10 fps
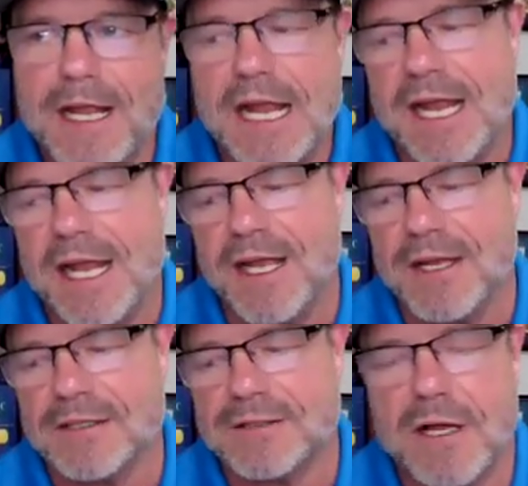
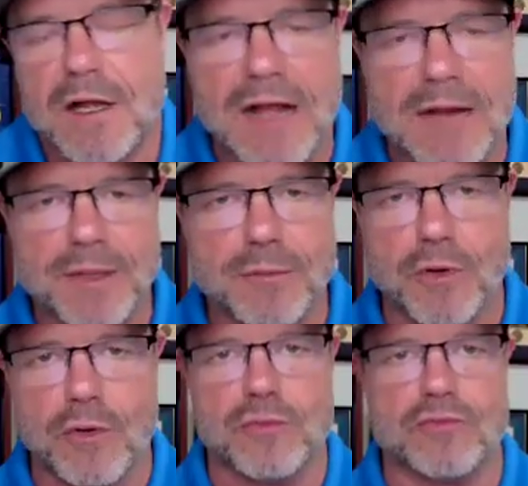And a lot of
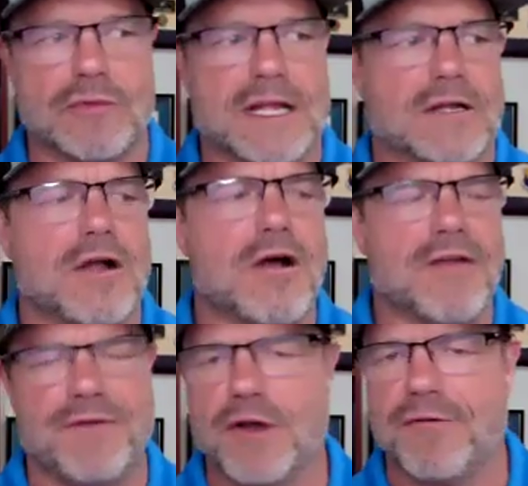people like, oh,
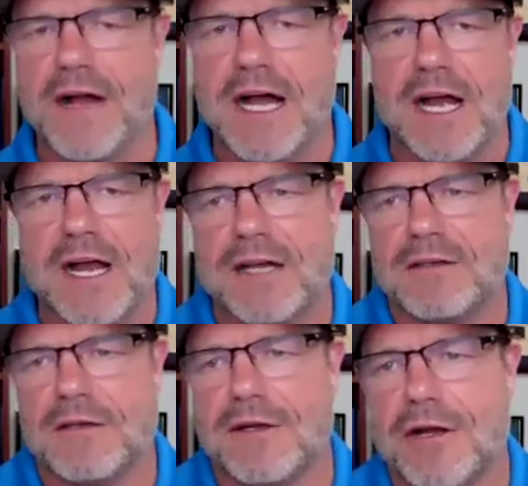I feel fine,